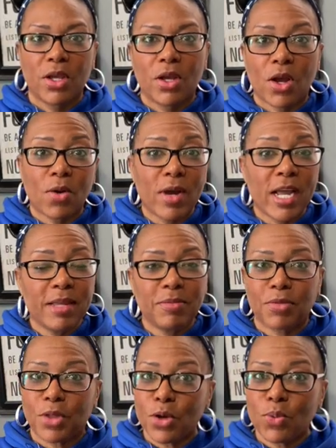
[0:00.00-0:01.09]
All right,
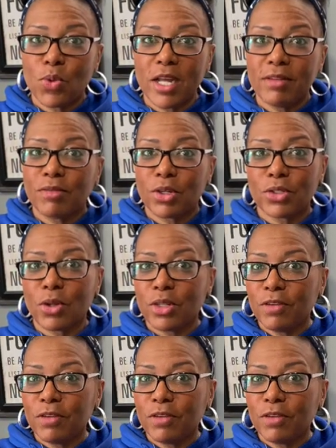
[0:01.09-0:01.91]
third one, there's only